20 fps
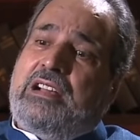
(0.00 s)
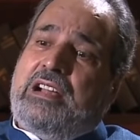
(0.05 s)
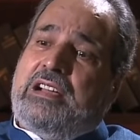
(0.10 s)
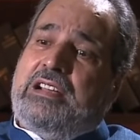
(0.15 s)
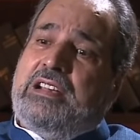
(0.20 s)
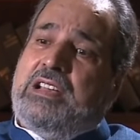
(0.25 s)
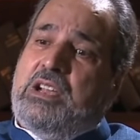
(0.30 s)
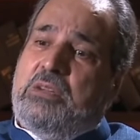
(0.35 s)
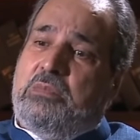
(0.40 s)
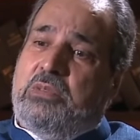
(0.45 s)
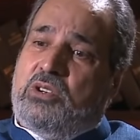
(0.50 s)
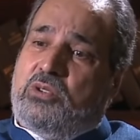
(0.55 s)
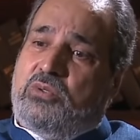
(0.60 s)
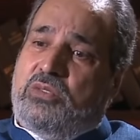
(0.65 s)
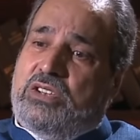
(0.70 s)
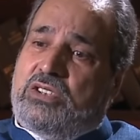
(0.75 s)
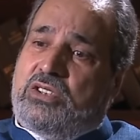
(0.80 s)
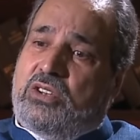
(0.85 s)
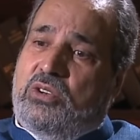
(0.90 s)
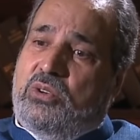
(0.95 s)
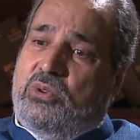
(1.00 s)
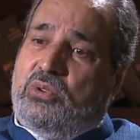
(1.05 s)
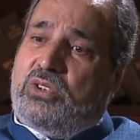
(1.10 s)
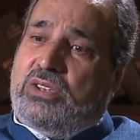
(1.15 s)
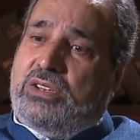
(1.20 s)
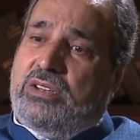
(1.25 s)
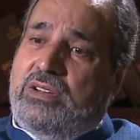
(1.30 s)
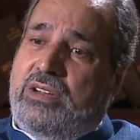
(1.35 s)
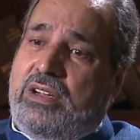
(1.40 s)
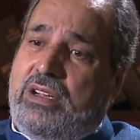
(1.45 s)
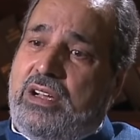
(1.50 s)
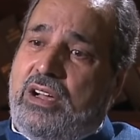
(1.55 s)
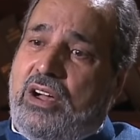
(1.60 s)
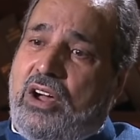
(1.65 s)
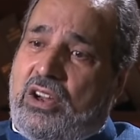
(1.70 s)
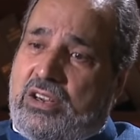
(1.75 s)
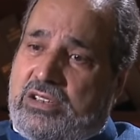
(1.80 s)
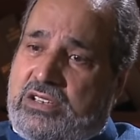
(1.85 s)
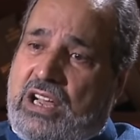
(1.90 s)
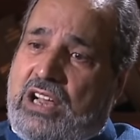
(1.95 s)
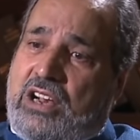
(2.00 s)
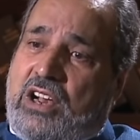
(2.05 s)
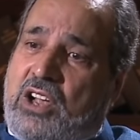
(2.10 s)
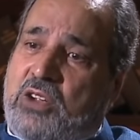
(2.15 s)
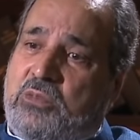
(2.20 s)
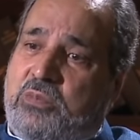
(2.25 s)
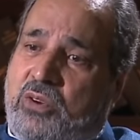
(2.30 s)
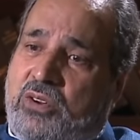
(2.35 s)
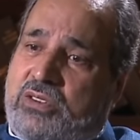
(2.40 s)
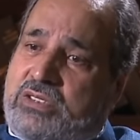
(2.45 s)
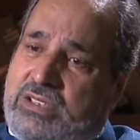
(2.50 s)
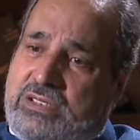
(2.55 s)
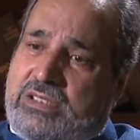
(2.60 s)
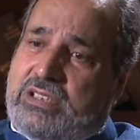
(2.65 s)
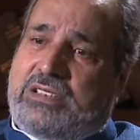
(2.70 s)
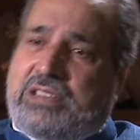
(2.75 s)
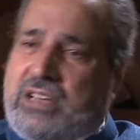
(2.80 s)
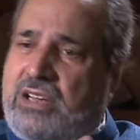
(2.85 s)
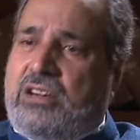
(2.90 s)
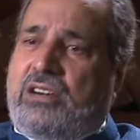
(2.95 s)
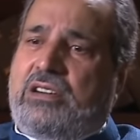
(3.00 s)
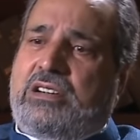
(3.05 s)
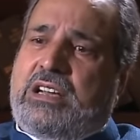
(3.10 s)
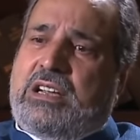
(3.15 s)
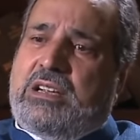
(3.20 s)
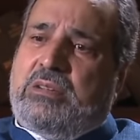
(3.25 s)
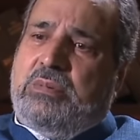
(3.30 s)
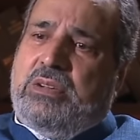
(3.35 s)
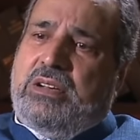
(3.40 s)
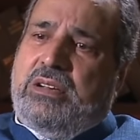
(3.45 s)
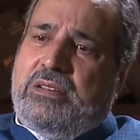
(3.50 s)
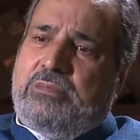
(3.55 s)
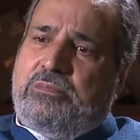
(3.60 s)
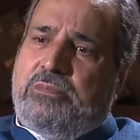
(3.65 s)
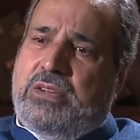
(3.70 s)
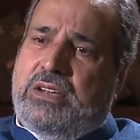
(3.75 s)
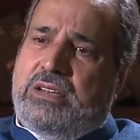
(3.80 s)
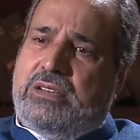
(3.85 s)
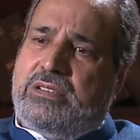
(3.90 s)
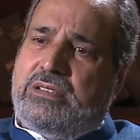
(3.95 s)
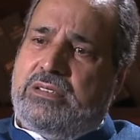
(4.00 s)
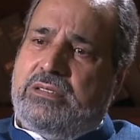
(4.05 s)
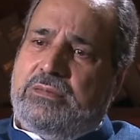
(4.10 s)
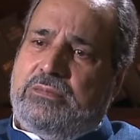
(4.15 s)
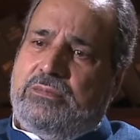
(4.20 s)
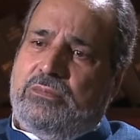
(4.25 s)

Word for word: agreeable to a solution or dialogue process, it cannot take place. But